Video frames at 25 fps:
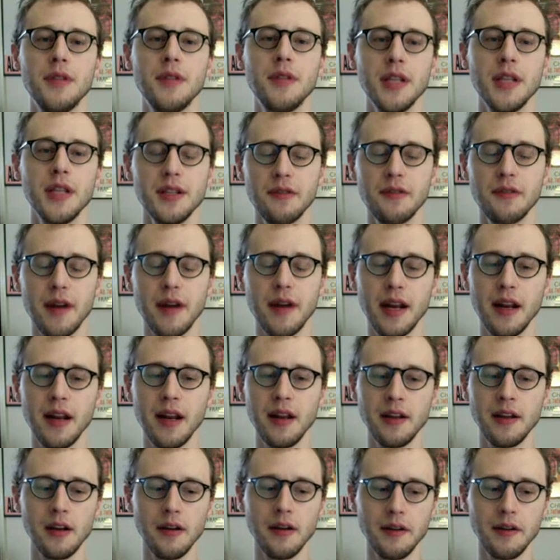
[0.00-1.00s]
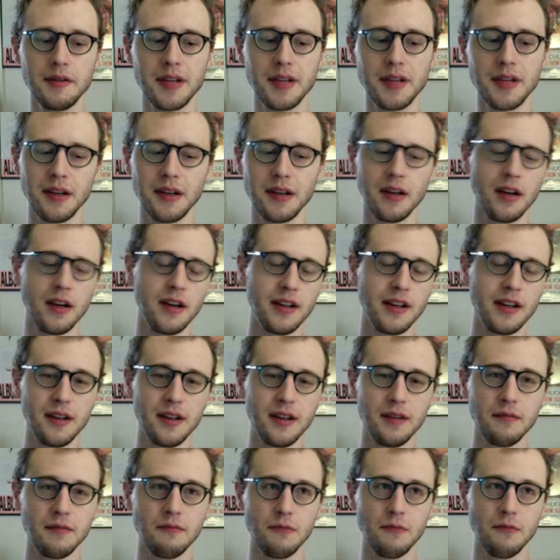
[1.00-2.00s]
to his credit, you know, he was like,
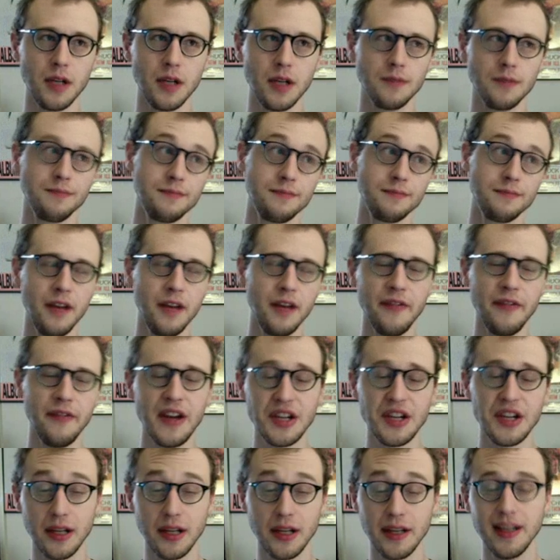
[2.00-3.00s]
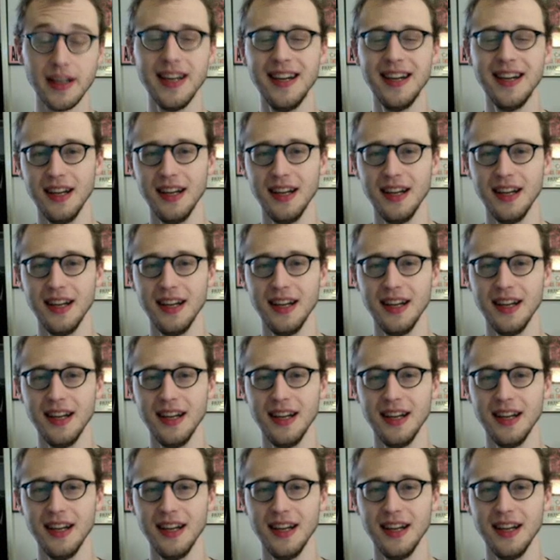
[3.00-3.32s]
no, well, eventually